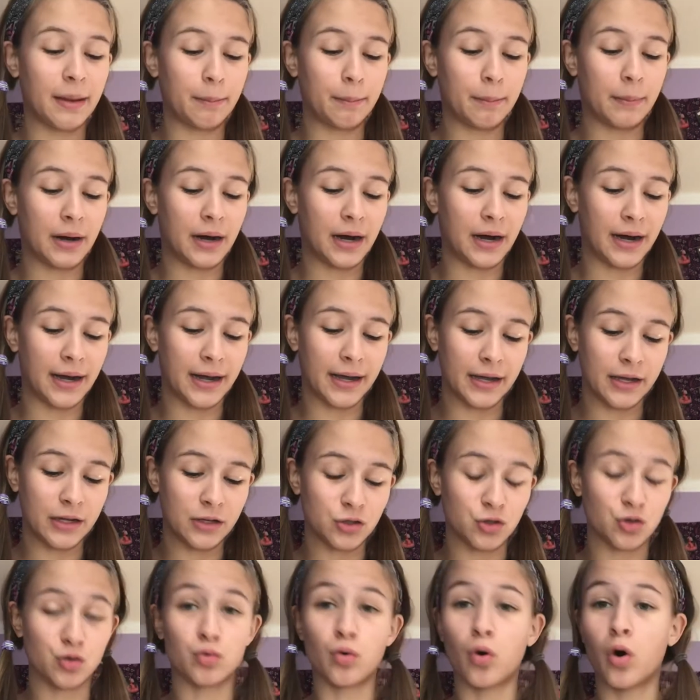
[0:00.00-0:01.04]
my
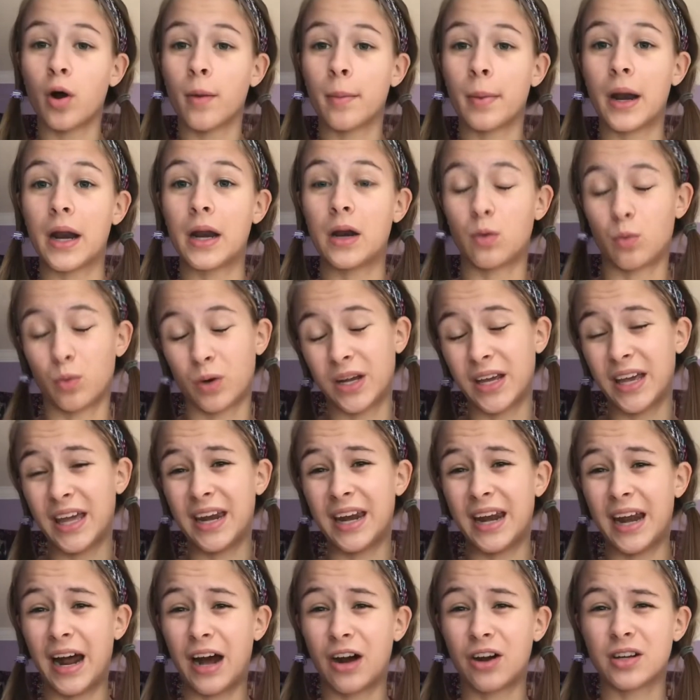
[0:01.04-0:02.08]
drawer, but I don't want to get it
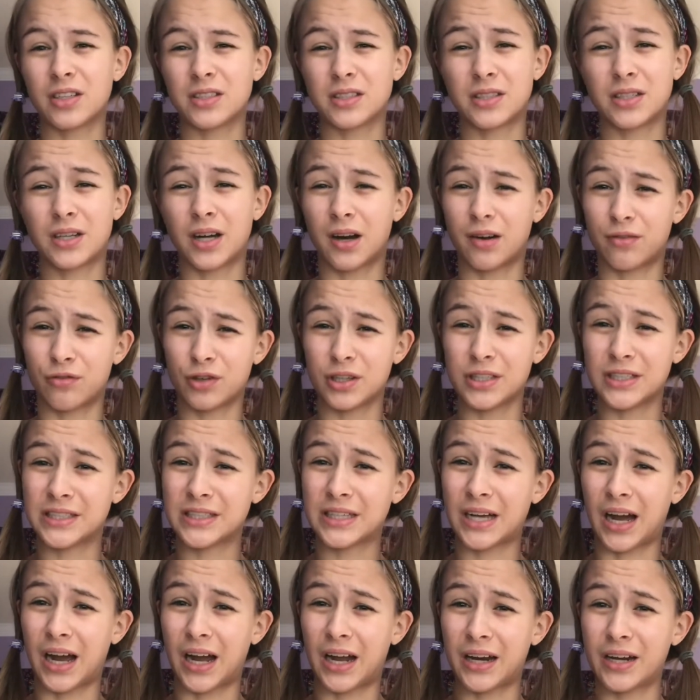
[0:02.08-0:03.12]
out because the cover is
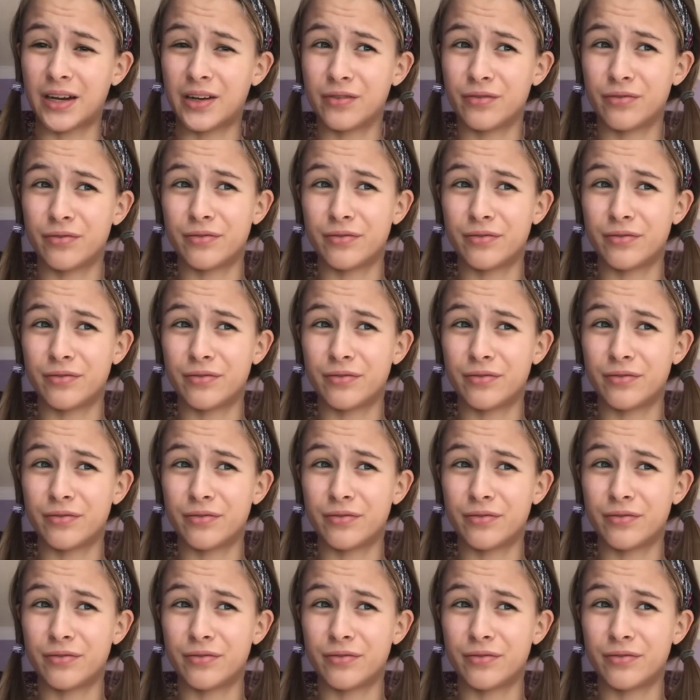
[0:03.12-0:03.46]
kind of